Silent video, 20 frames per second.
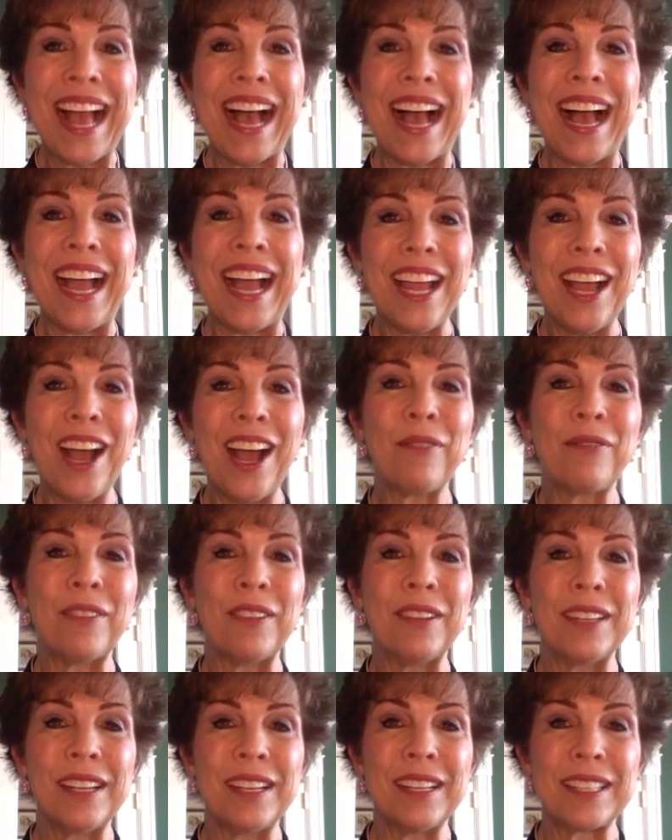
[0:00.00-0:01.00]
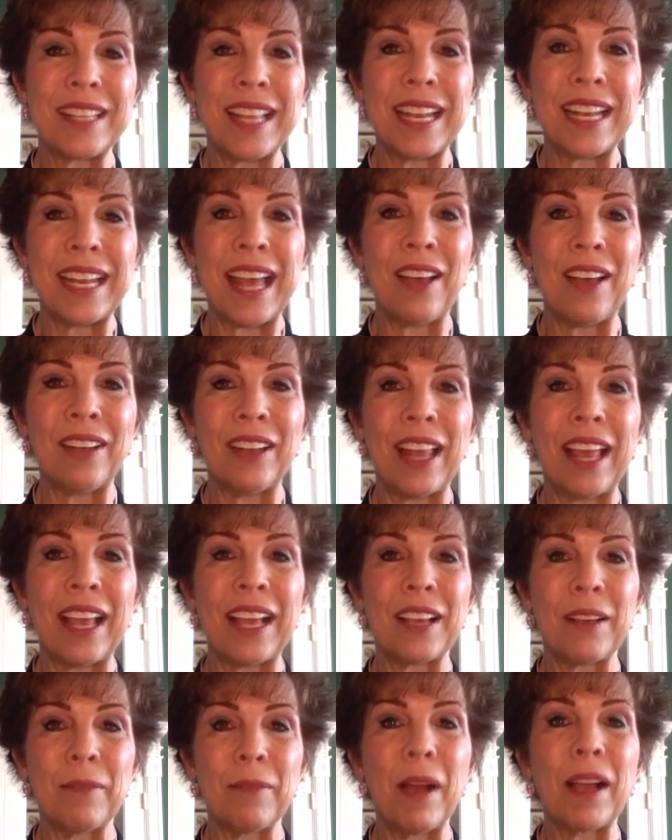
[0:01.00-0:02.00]
I often send out
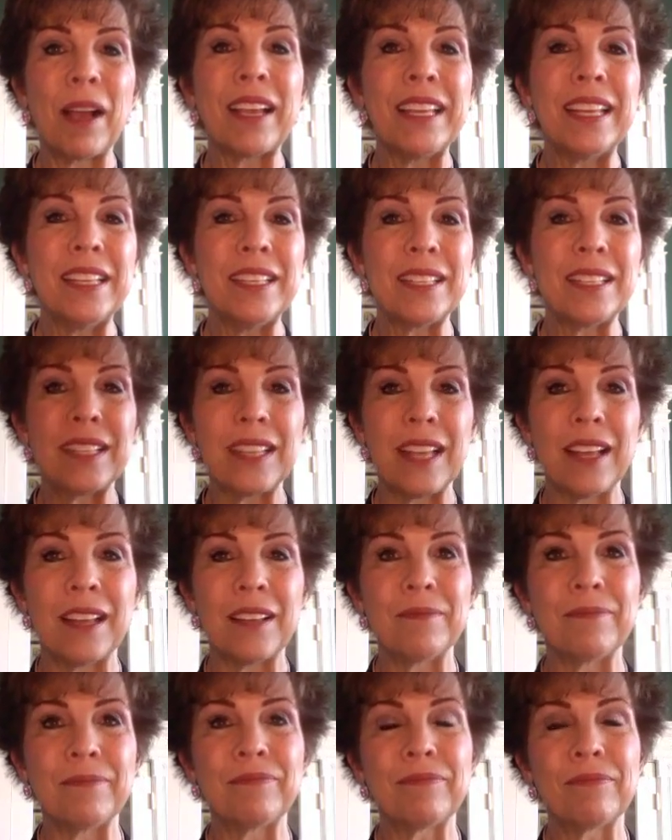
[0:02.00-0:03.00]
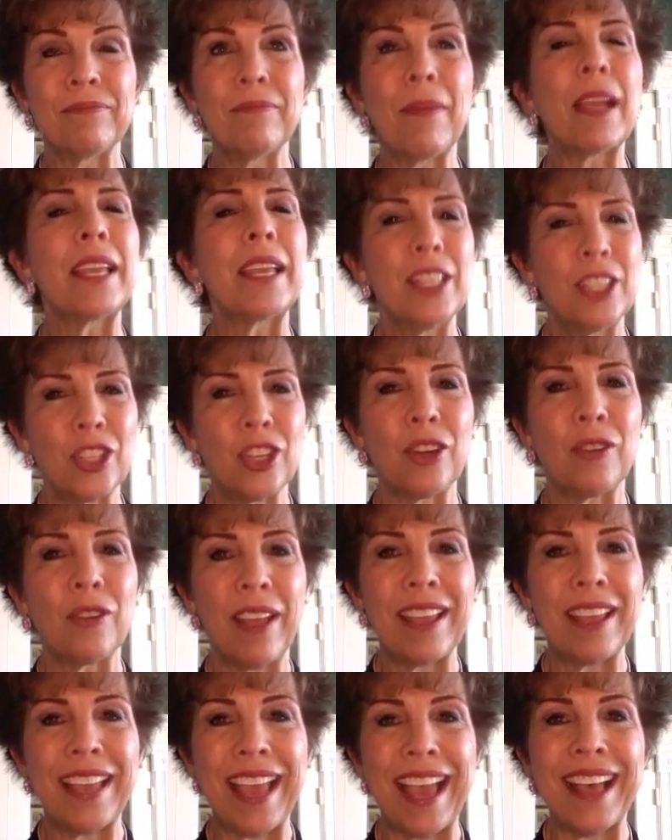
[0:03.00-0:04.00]
like monkey
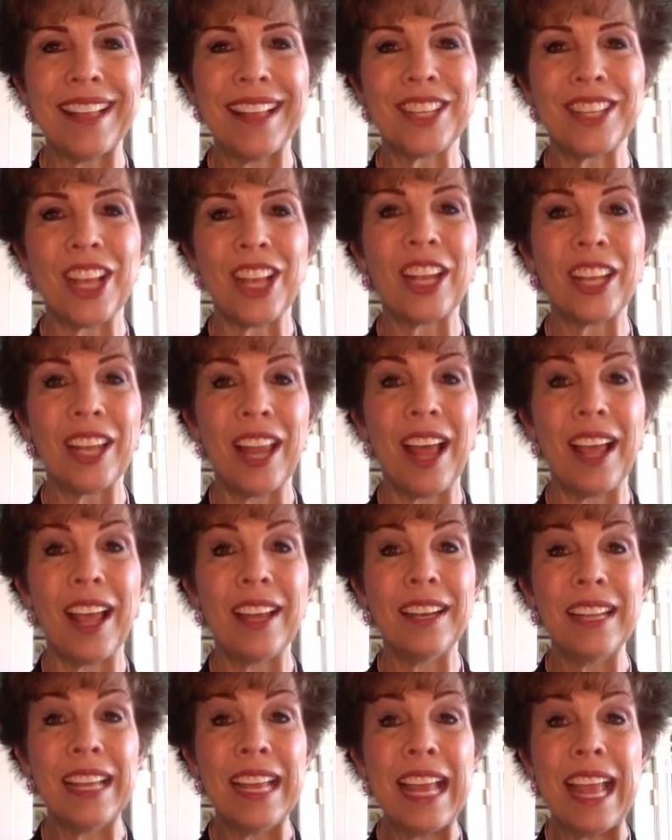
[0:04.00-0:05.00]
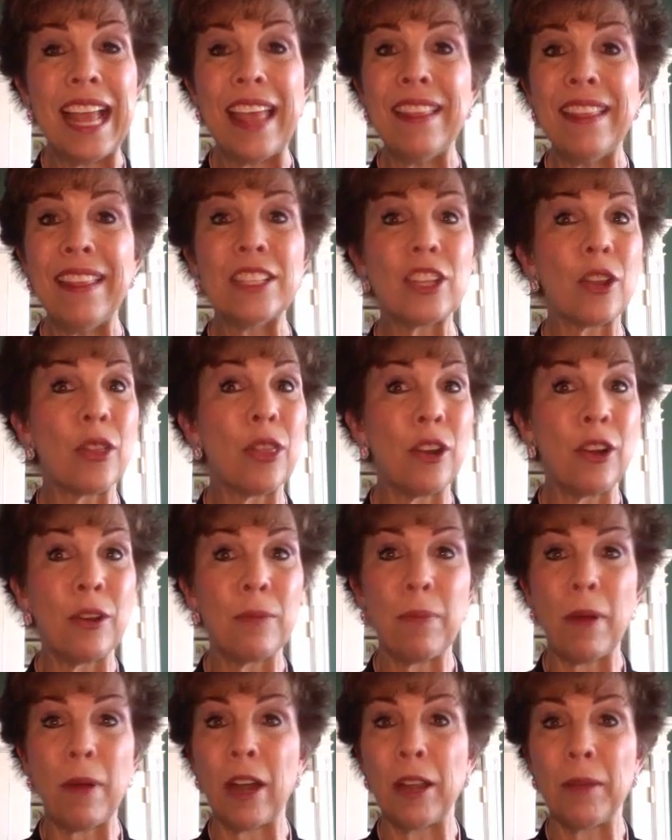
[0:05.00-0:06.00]
survey. Yeah, it's online. And these are
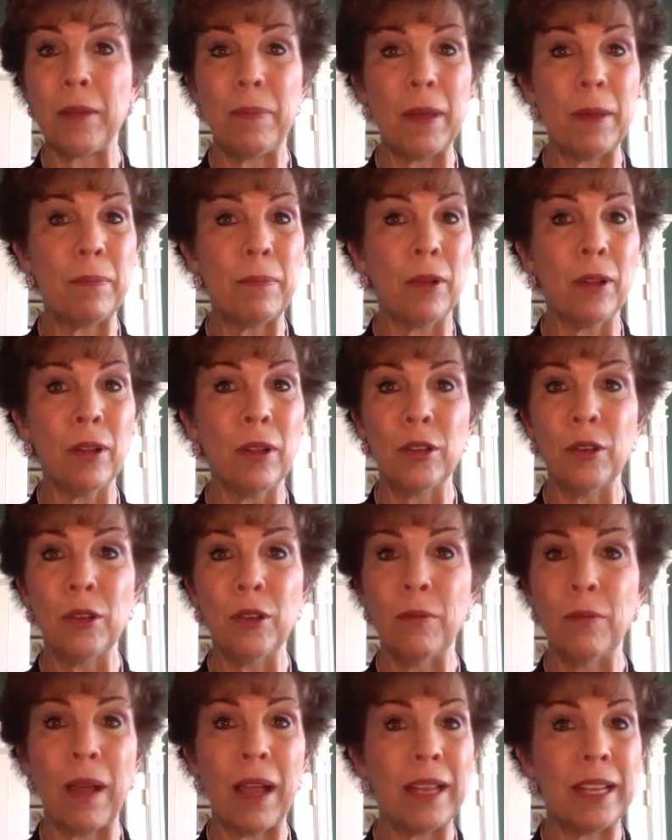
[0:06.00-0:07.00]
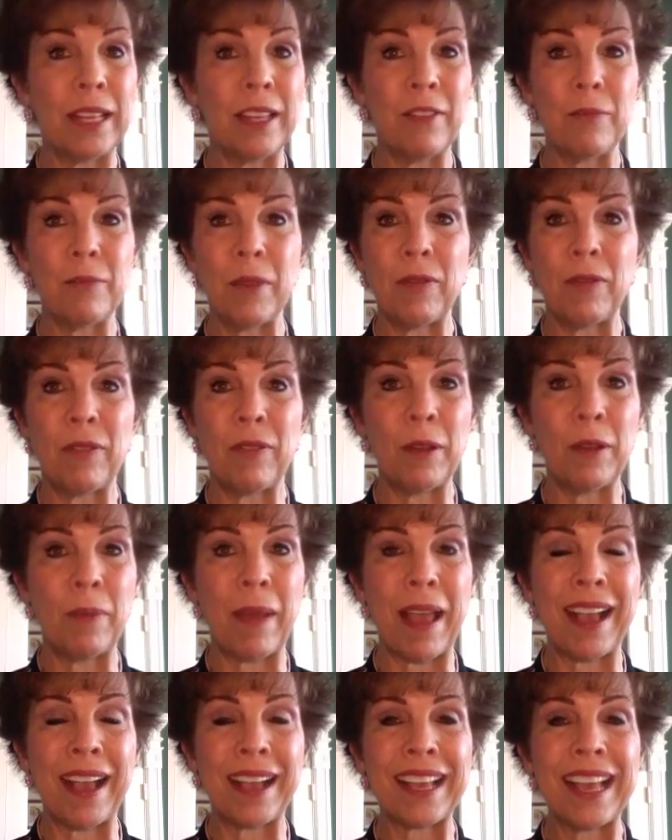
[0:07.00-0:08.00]
third-party people who might give me
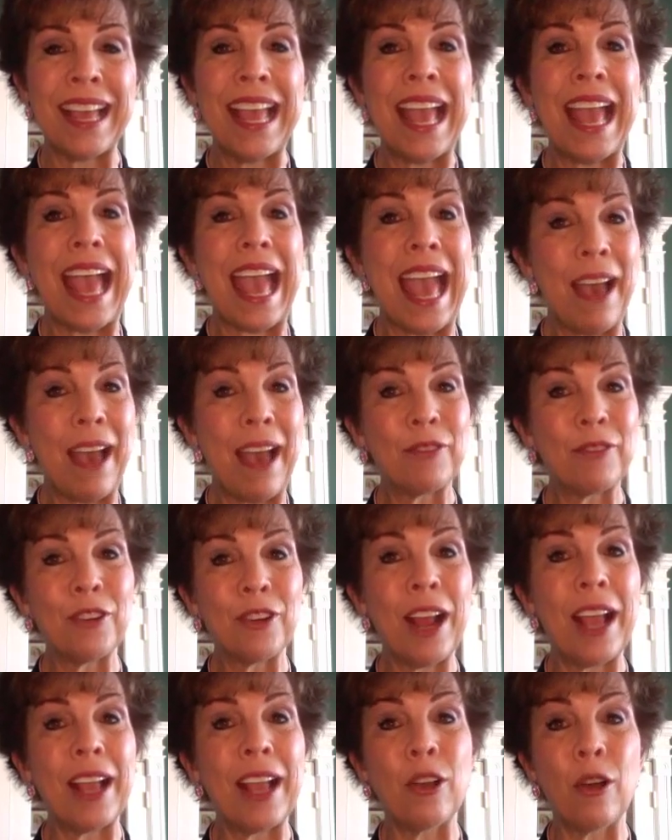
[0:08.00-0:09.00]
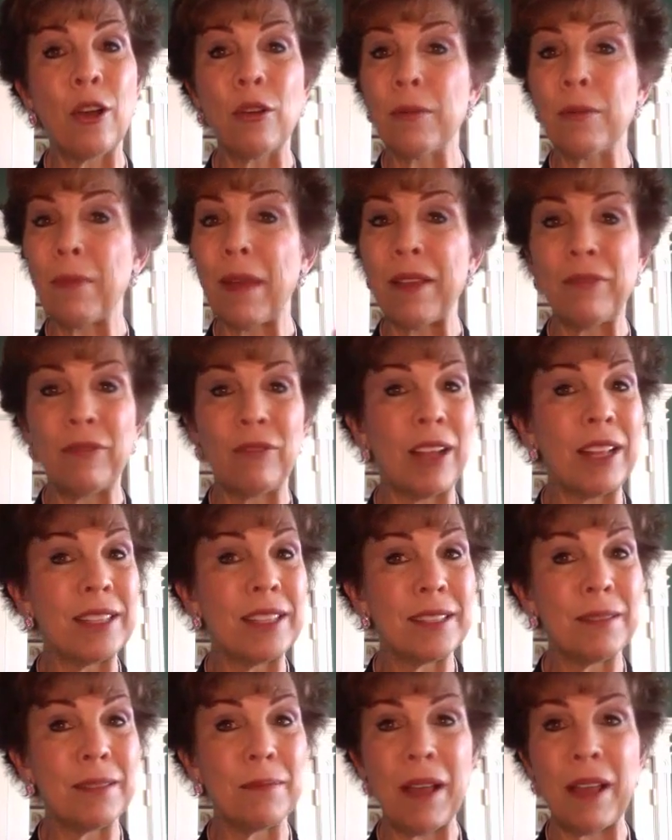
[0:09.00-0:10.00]
feedback. After I go to my
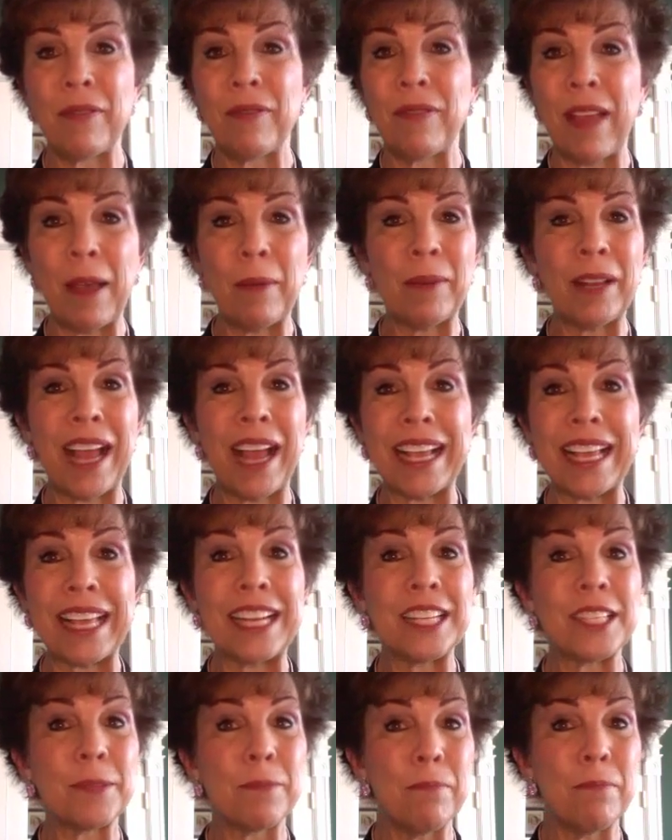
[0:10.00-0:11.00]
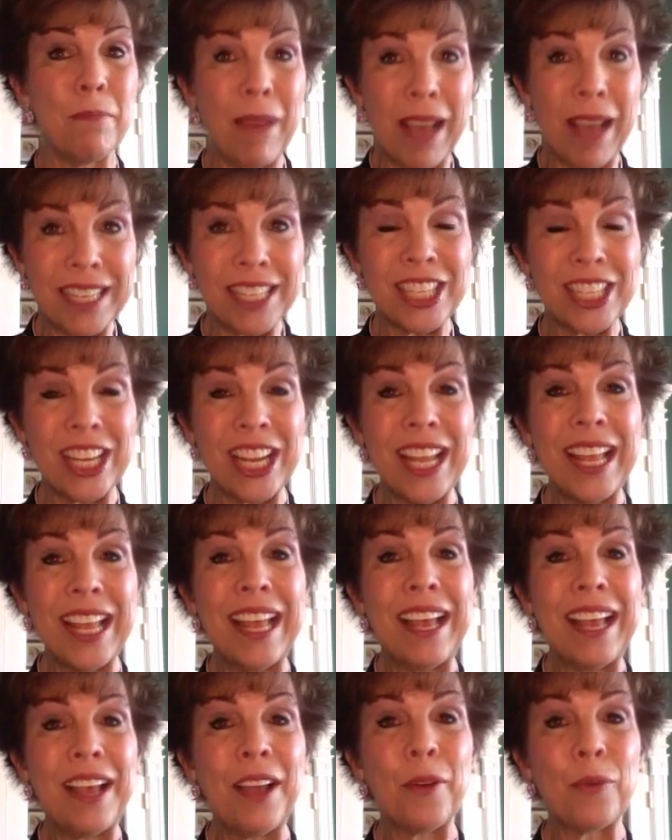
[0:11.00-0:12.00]
friends and my family, I get as much
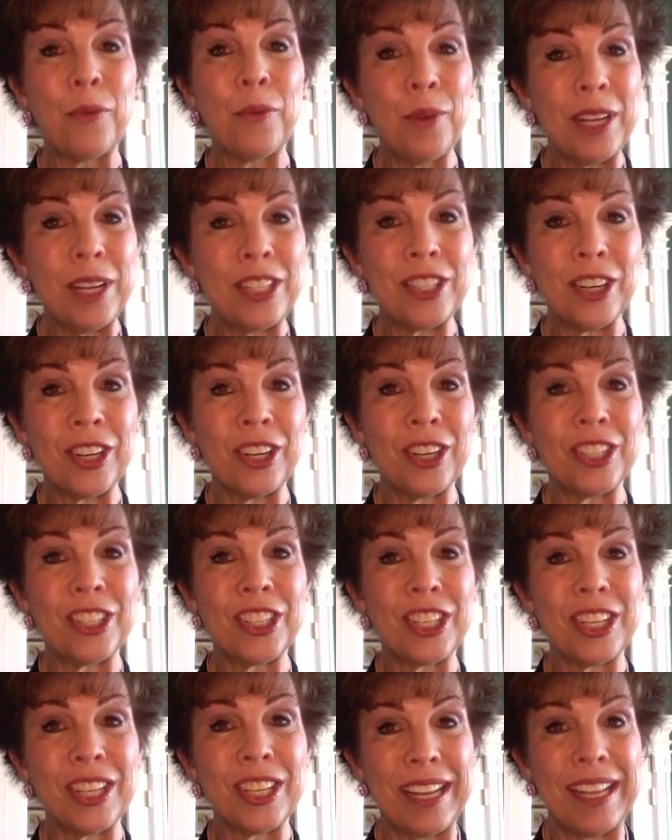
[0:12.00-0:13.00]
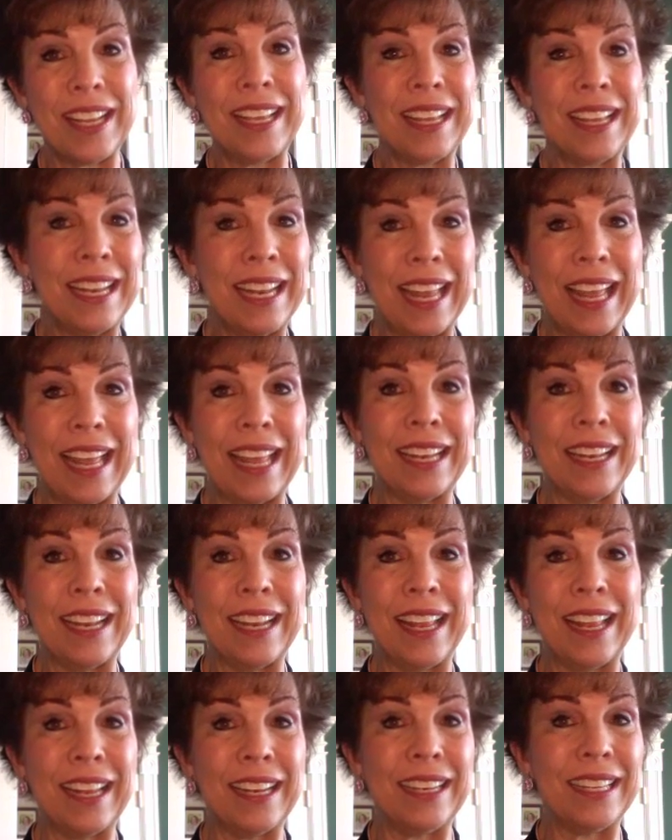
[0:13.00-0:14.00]
research in
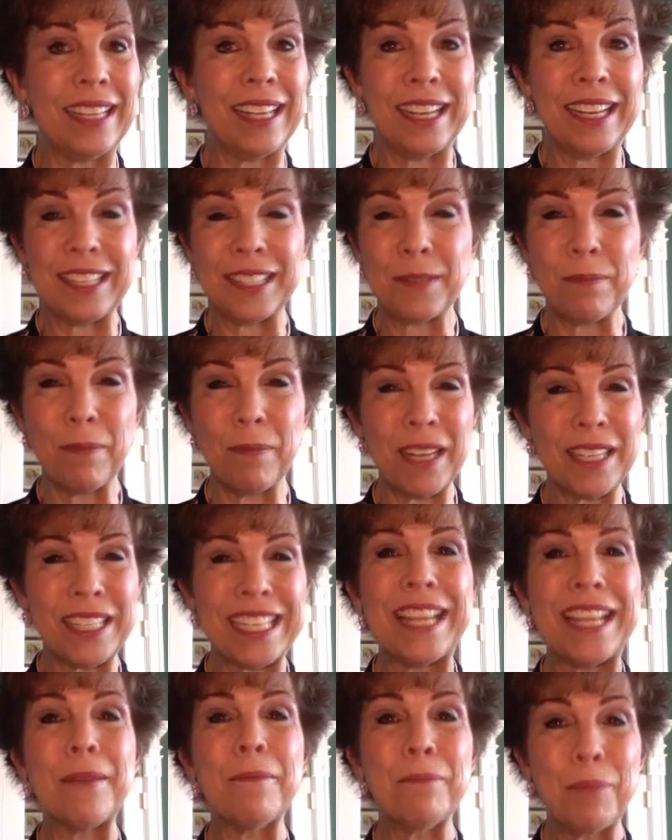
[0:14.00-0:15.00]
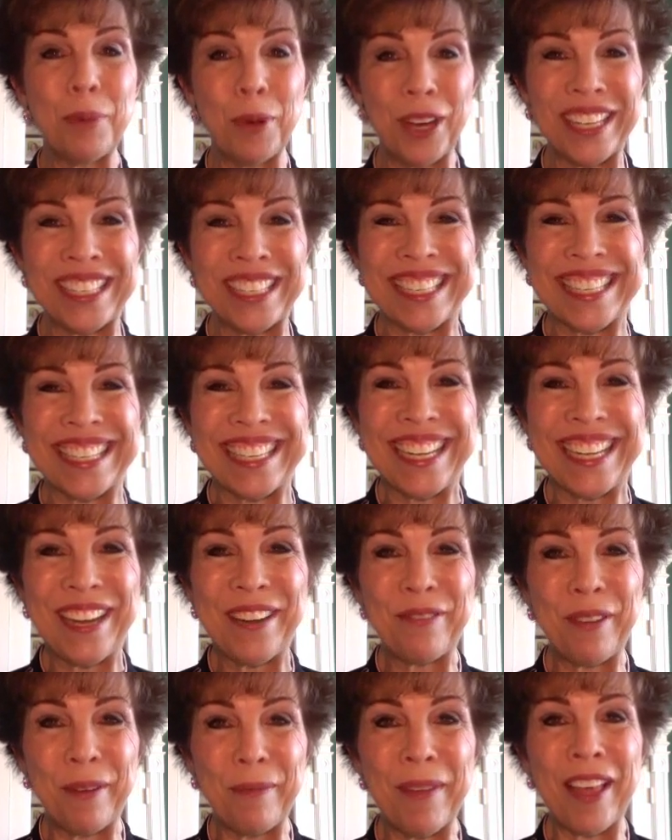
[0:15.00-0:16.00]
and get as much input
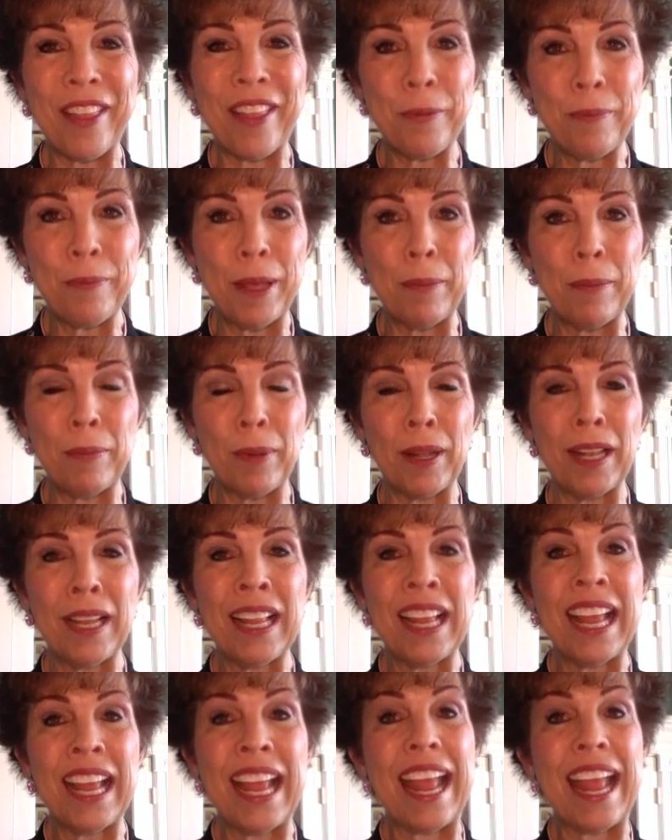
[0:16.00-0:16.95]
from other people.